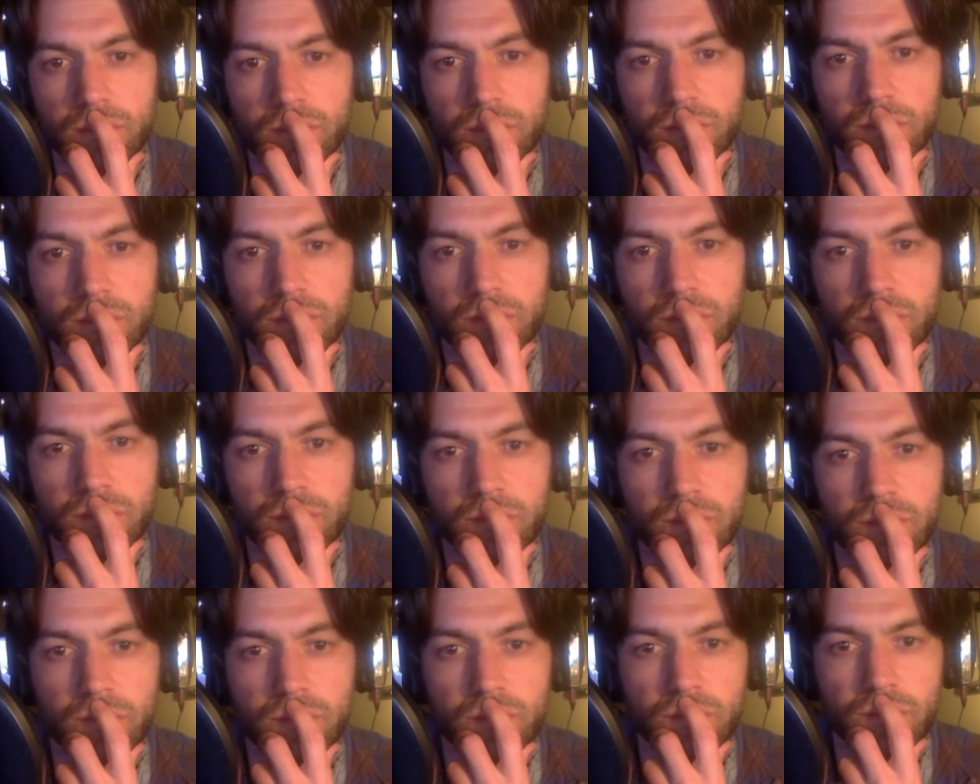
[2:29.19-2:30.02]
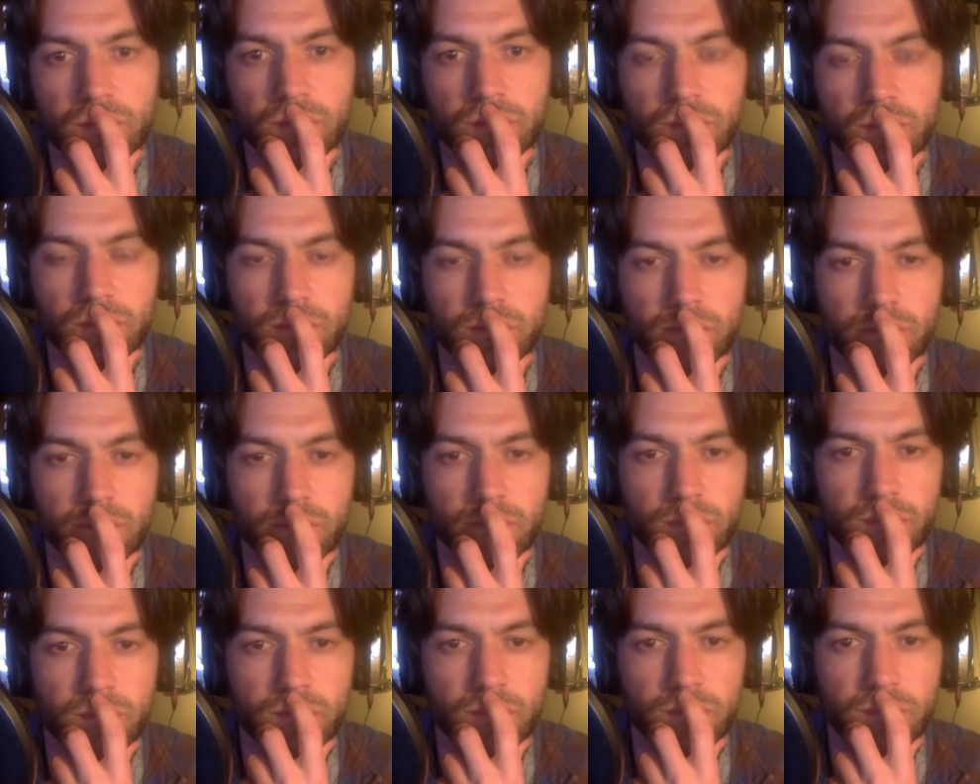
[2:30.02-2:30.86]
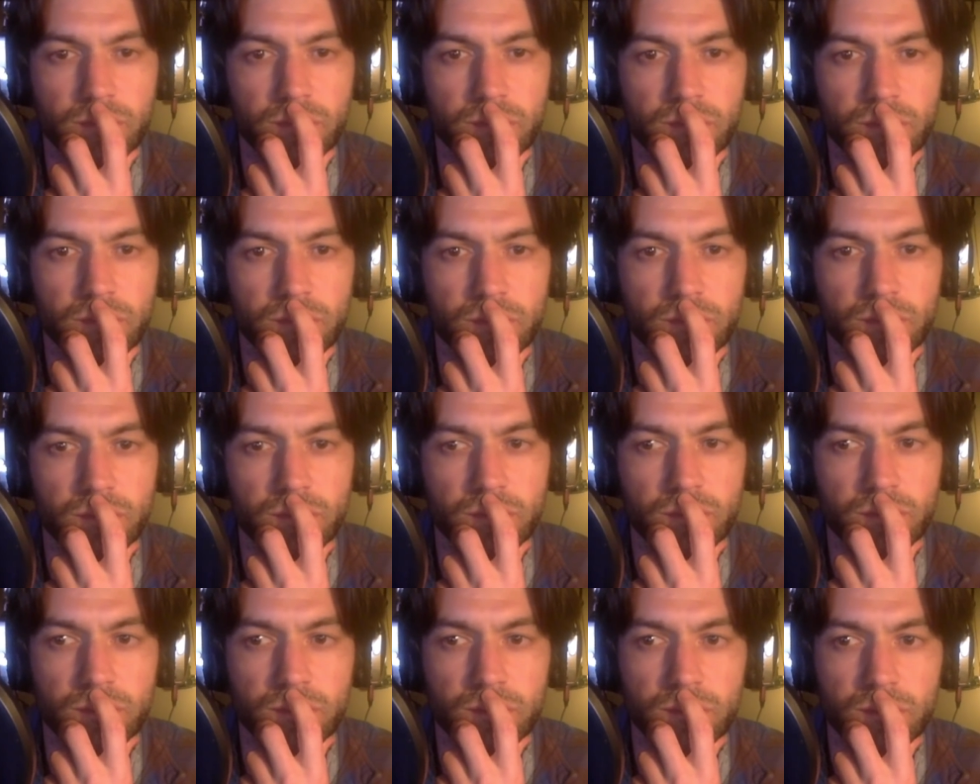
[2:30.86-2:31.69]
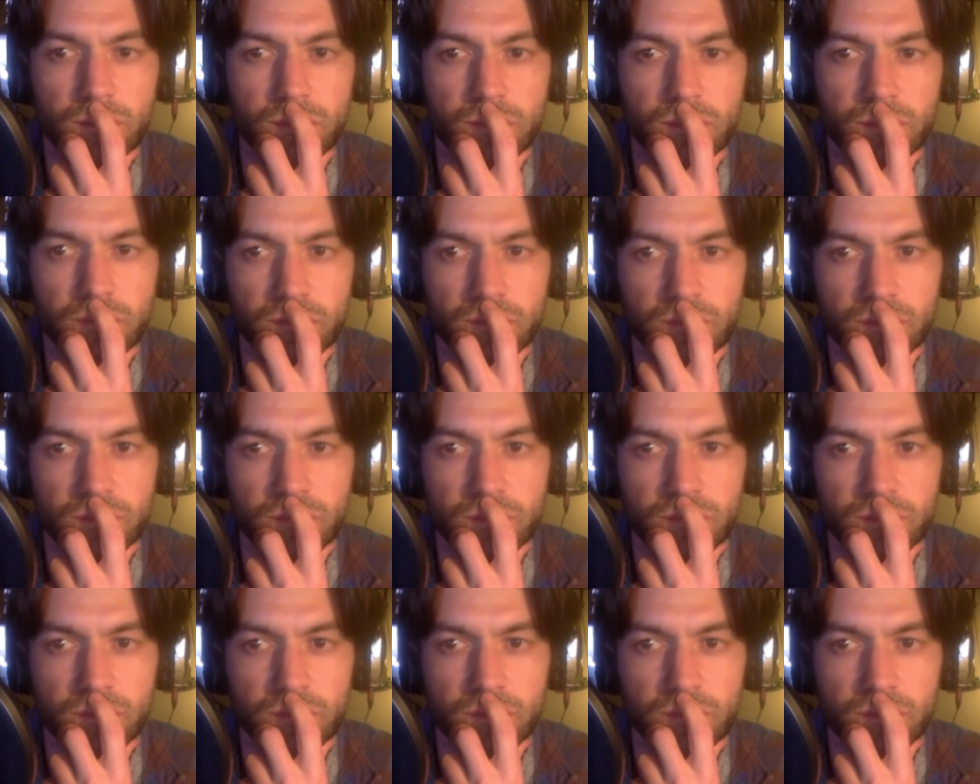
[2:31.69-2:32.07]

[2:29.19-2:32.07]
This person isn't speaking.